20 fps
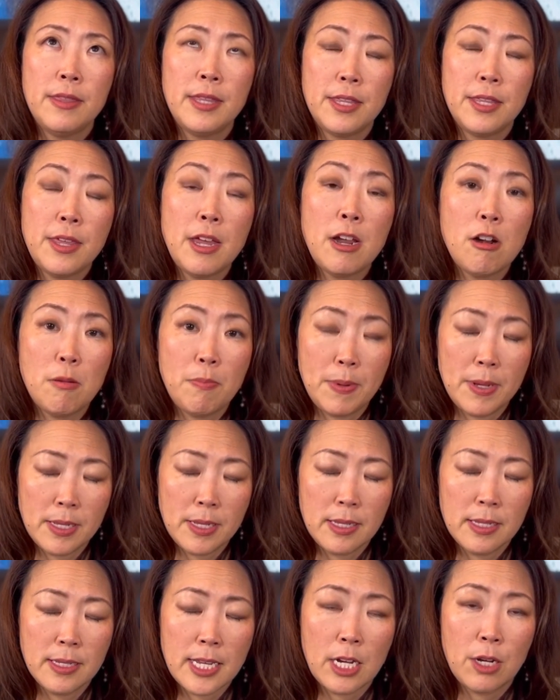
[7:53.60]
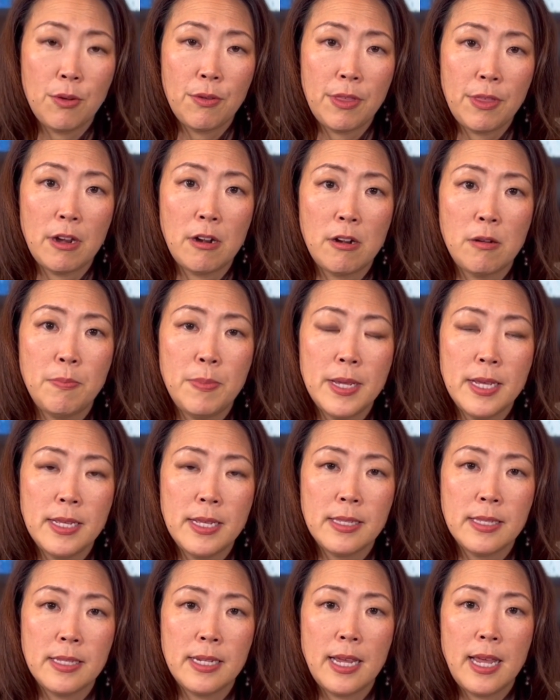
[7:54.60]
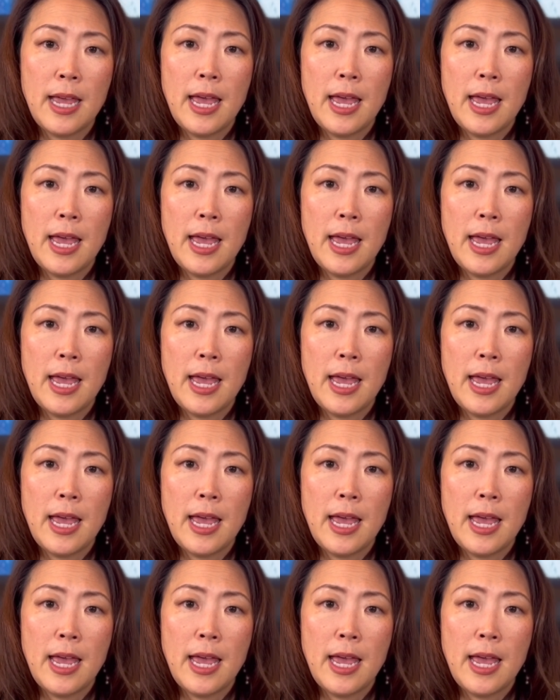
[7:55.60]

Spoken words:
therapist, the psychotherapist,